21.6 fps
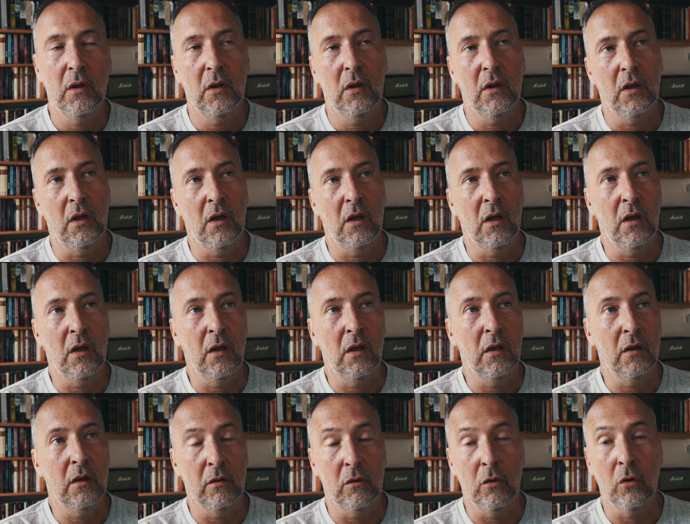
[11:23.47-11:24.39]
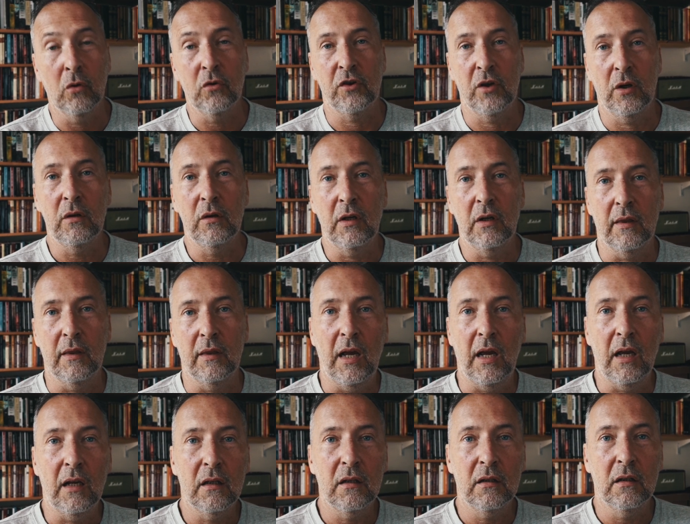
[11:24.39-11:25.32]
Uh, and not only
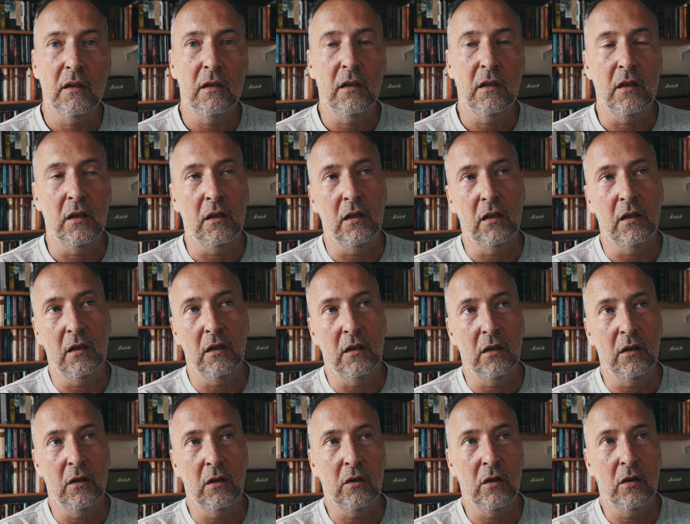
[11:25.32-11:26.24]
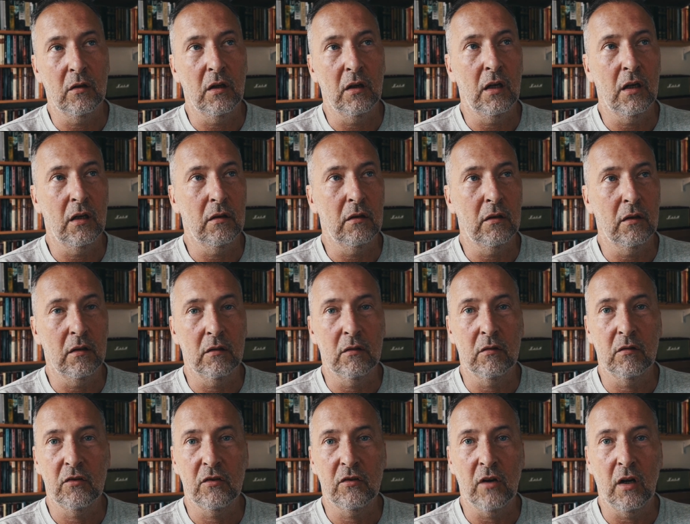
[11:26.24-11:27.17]
that, you can get
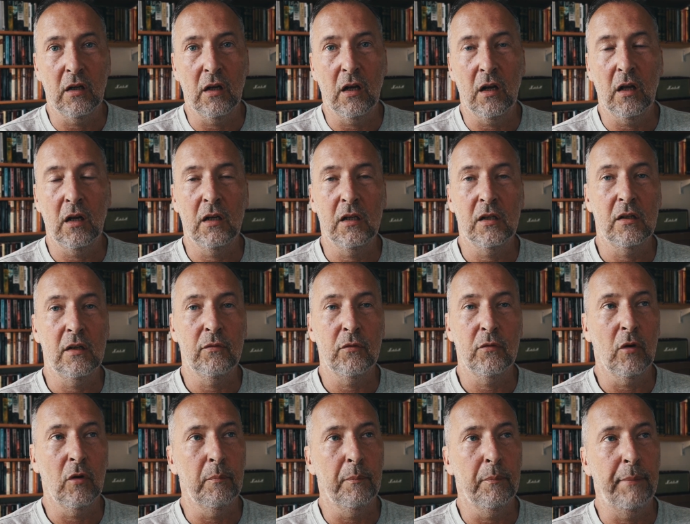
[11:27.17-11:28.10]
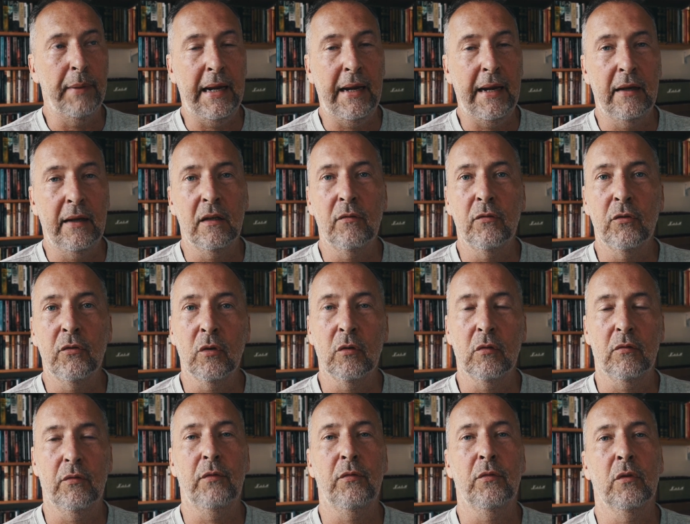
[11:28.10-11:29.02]
sidelined, if not banned, if not
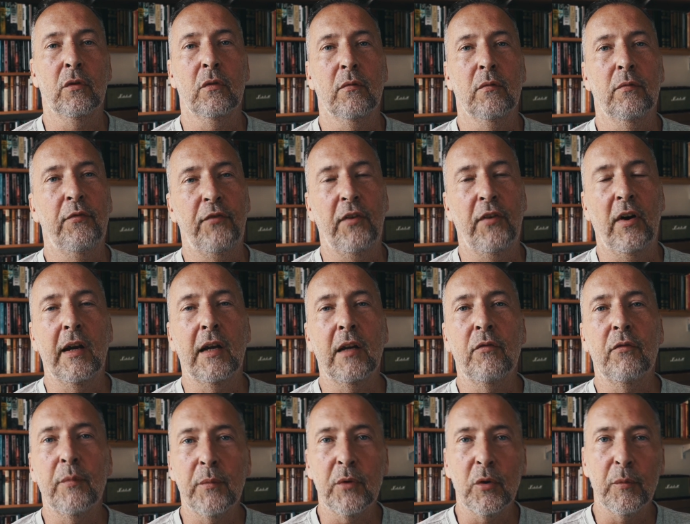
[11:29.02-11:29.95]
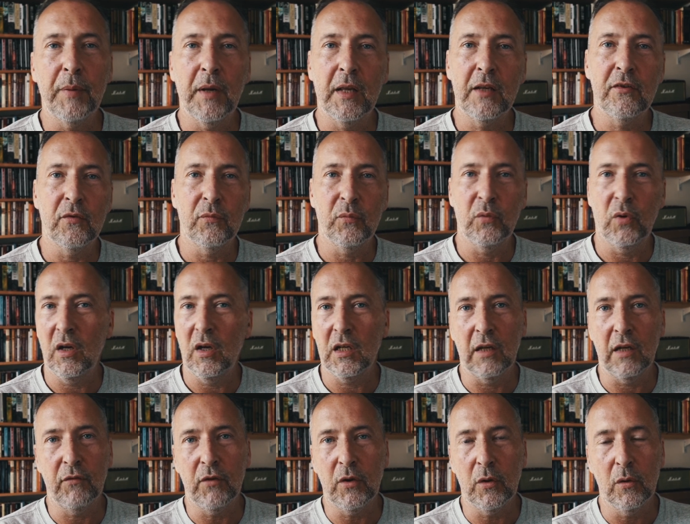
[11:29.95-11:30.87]
if not fired from your place of
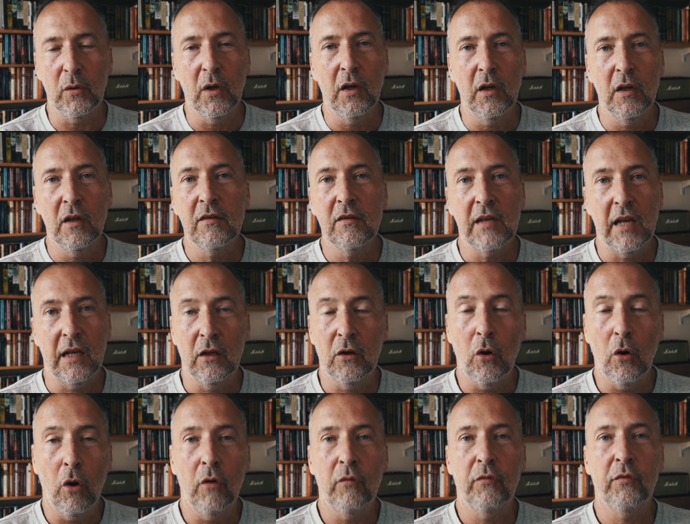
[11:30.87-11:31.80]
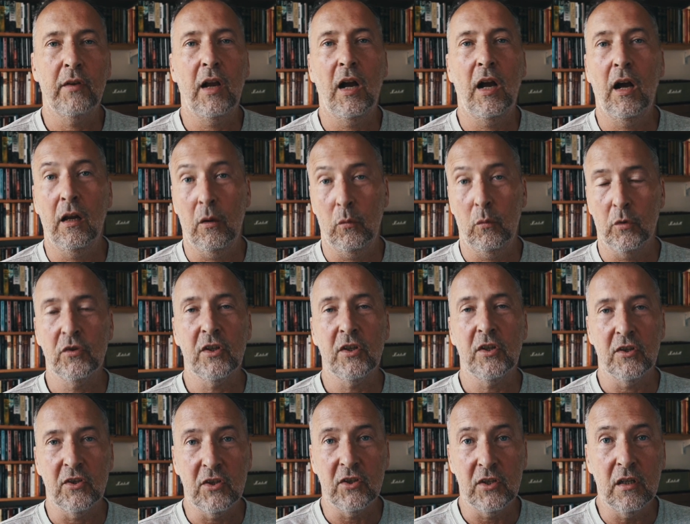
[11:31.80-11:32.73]
work, if you tell an off-color what's
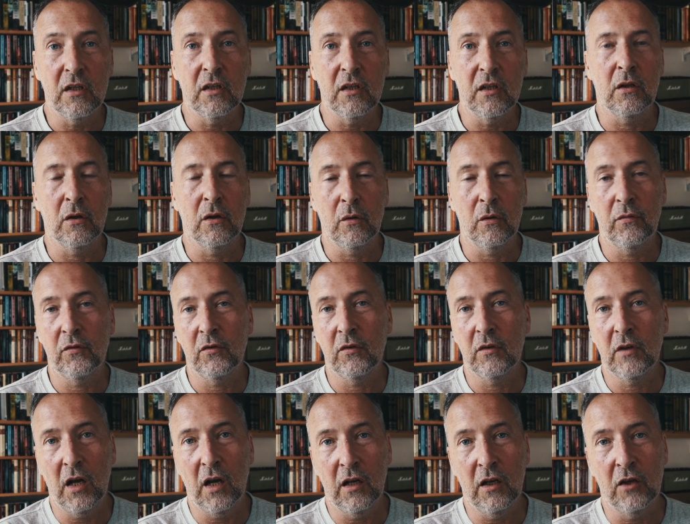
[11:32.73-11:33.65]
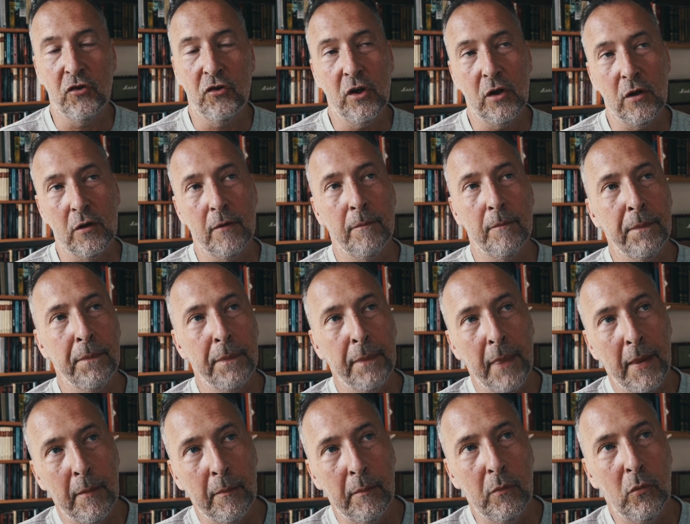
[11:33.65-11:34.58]
considered an off-color joke.
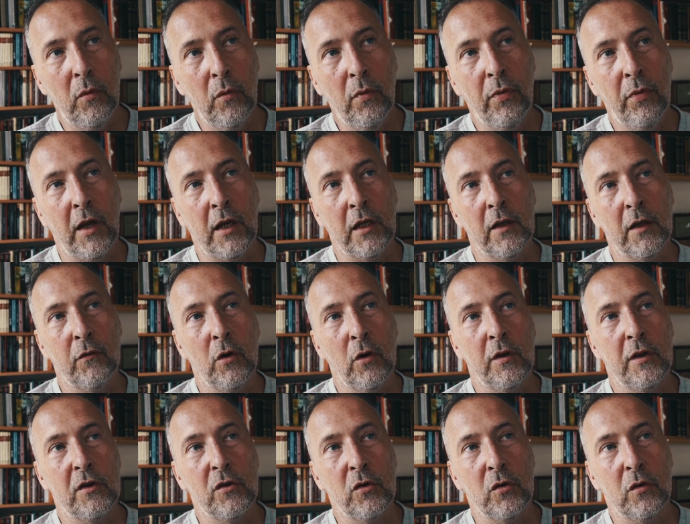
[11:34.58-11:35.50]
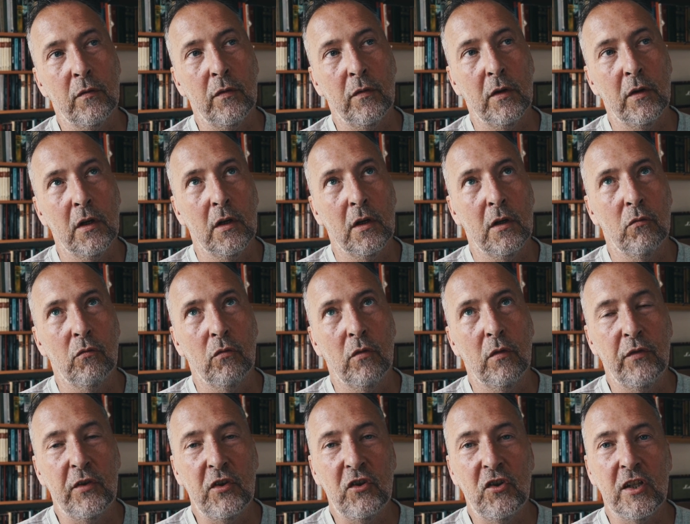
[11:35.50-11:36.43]
More than that, you've got this sort of
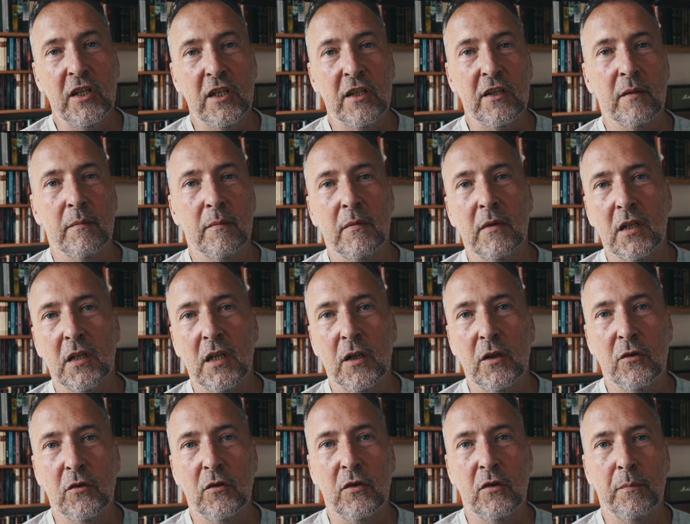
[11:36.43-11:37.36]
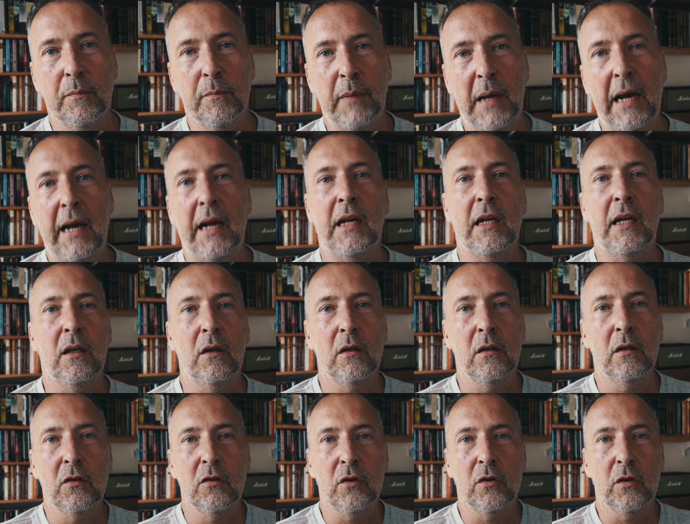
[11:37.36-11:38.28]
revisionism that goes back.
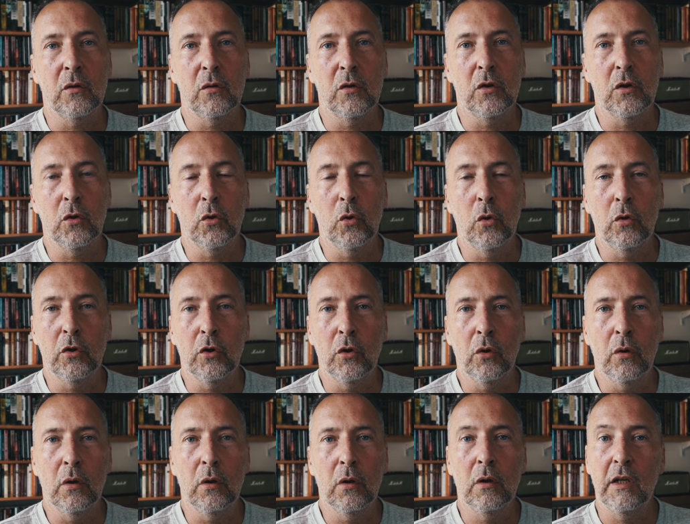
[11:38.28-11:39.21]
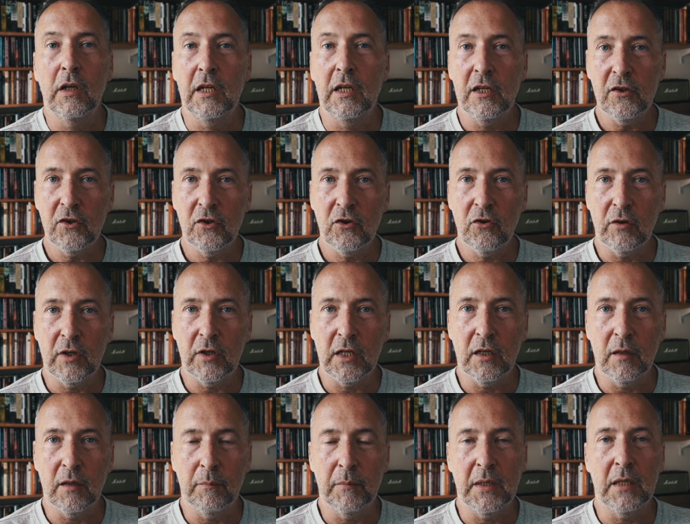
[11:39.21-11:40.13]
So your your history
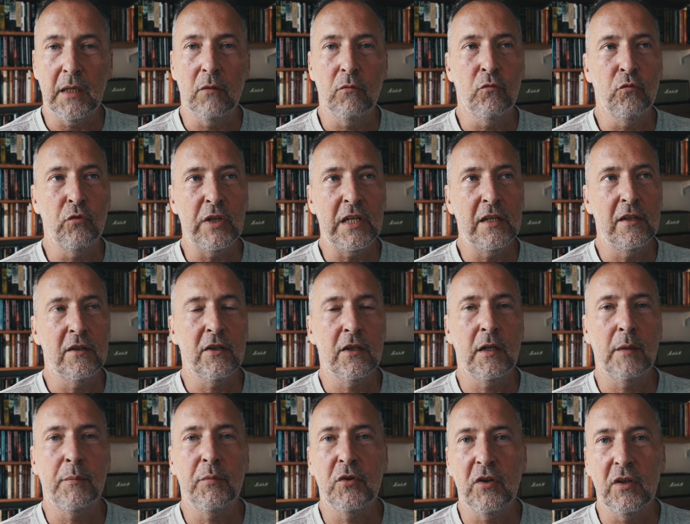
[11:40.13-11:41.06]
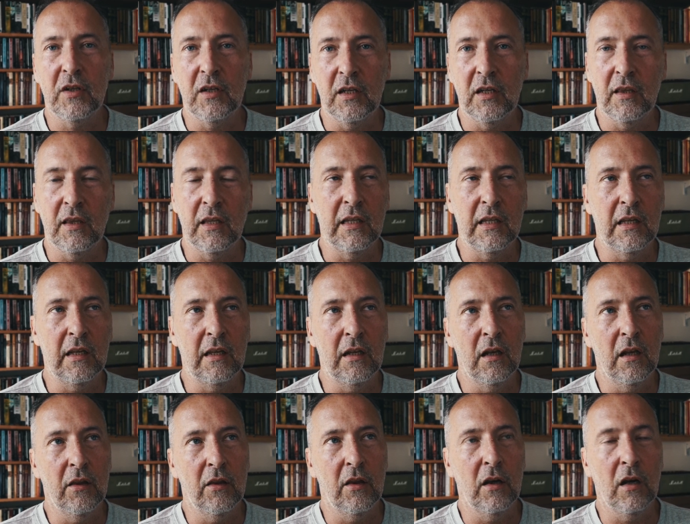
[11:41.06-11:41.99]
can be reinterpreted in
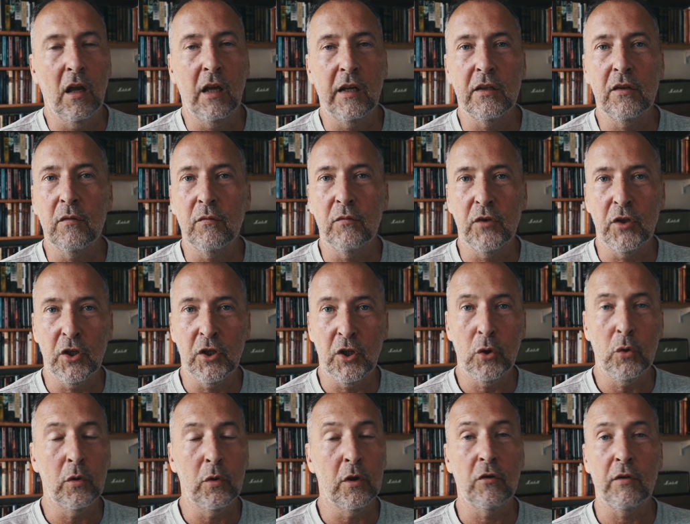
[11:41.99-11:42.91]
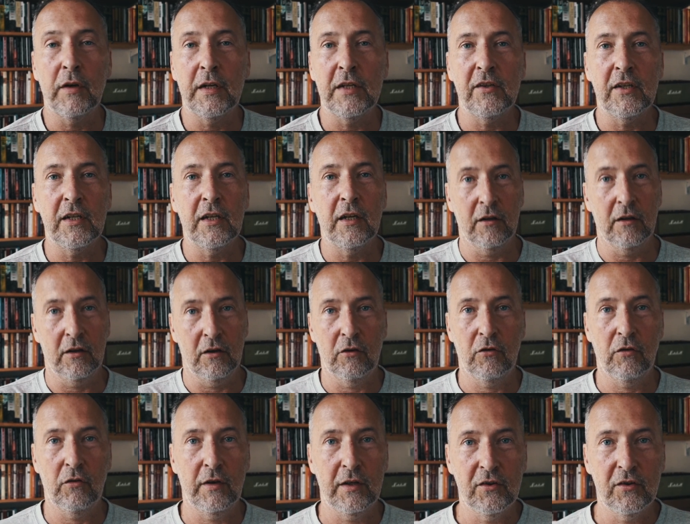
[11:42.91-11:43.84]
in the light of new and crazier and
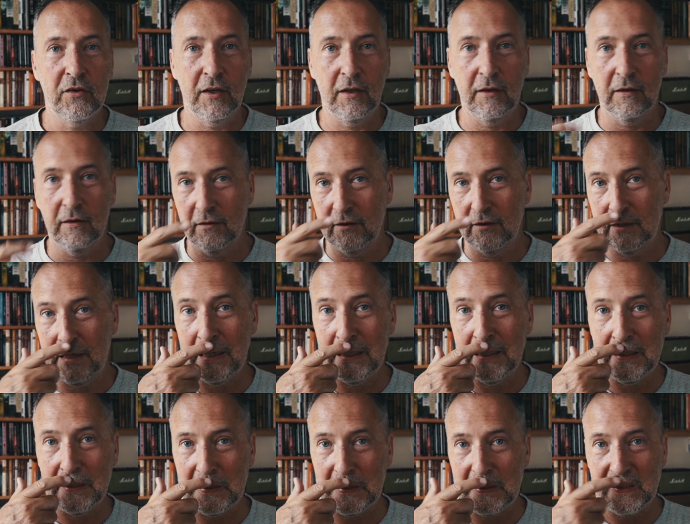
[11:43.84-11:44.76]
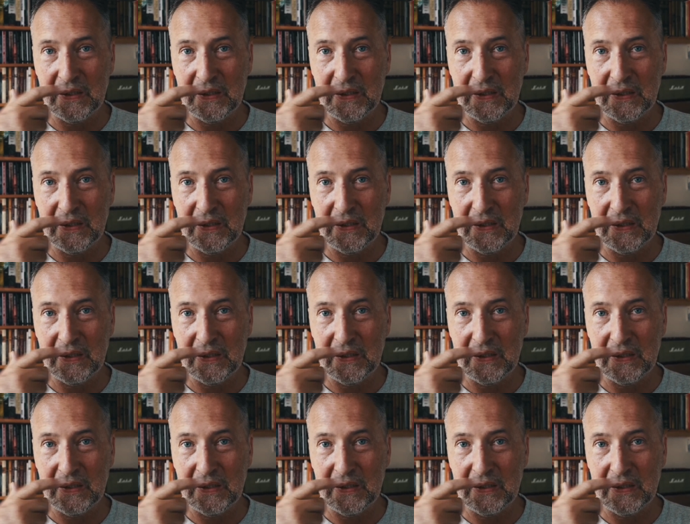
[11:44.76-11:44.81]
crazier standards.